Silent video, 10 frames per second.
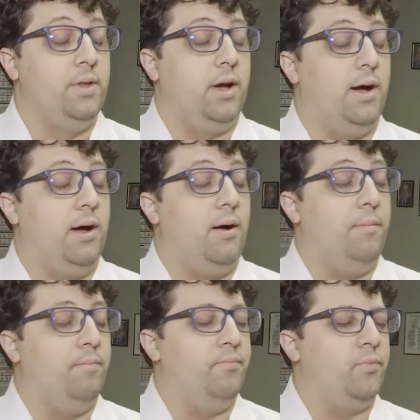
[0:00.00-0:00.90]

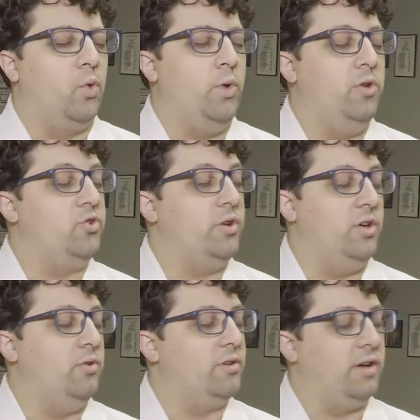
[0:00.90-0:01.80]
Um, we usually
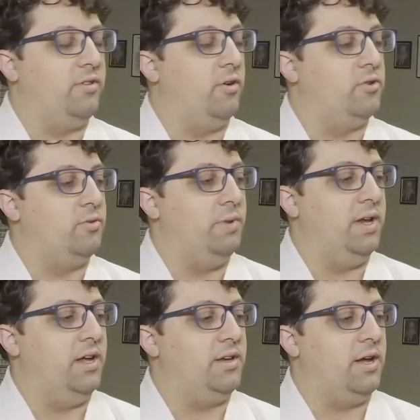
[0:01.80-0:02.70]
use like social
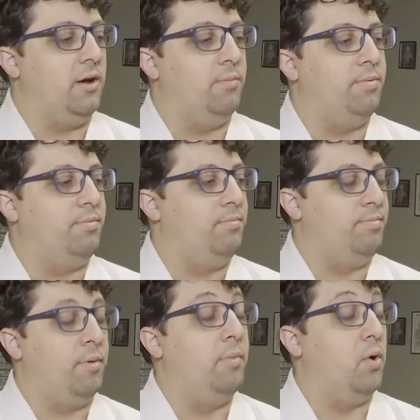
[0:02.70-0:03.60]
media to help
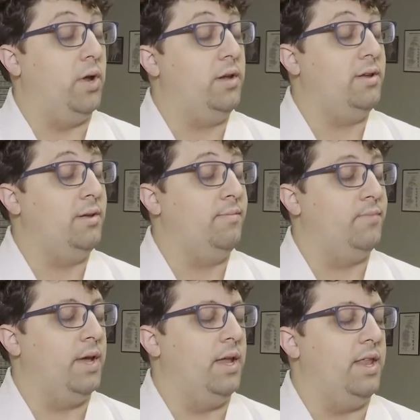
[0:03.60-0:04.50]
promote it, mm
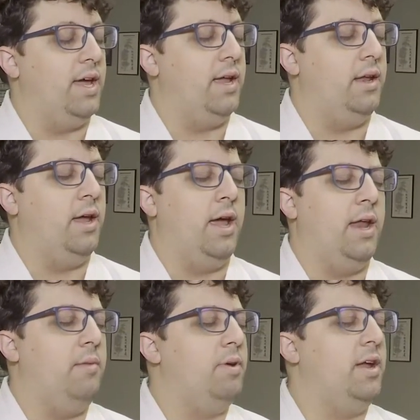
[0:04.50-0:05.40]
-hmm. and then
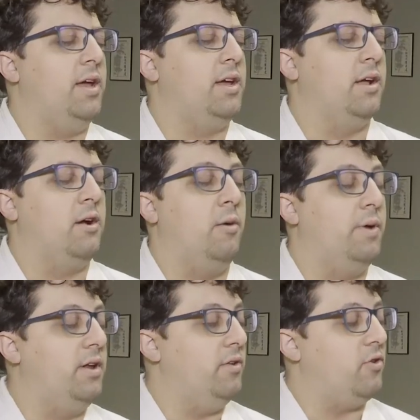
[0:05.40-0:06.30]
anybody can come
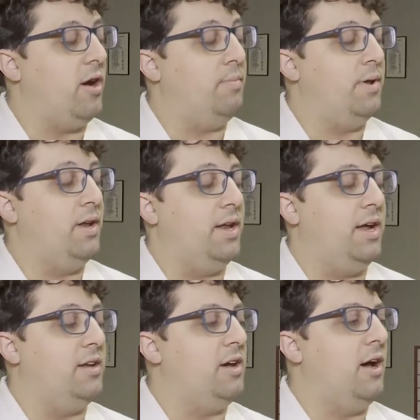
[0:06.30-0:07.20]
in and drop in at
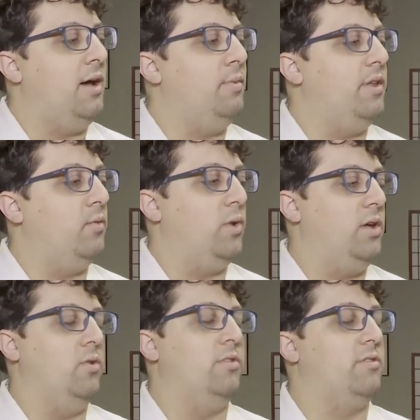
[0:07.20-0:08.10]
any time, and then we
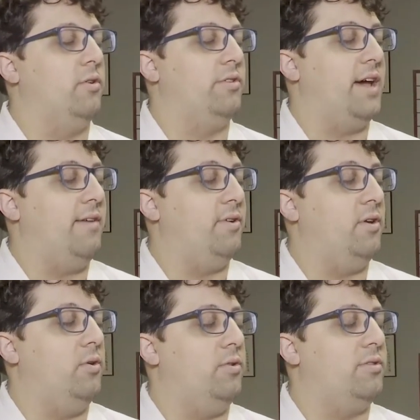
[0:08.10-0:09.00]
use those
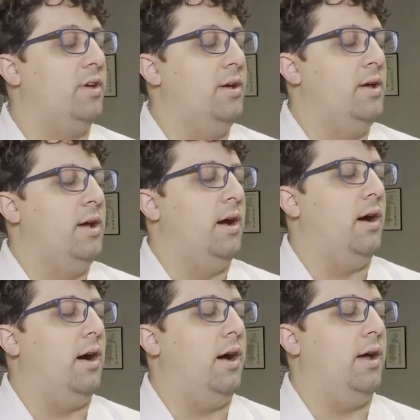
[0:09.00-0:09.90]
avenues.
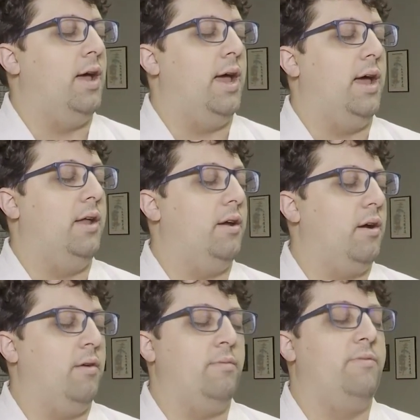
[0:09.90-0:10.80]
Uh, and
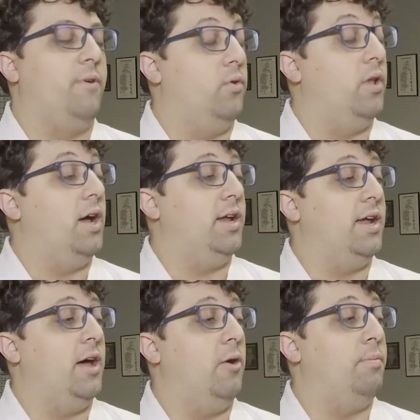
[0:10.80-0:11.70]
our phone line to
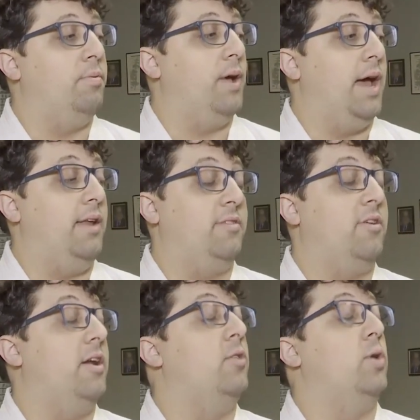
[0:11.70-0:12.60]
help answer
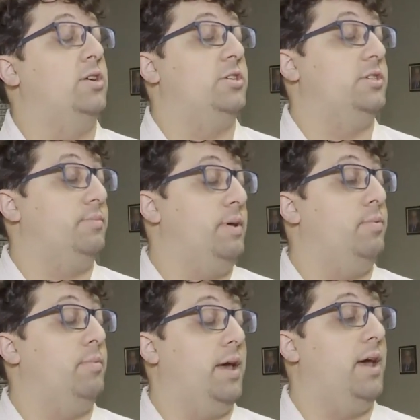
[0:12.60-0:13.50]
any questions that
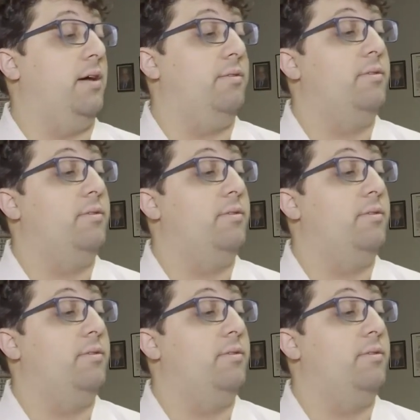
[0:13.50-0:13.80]
people may have.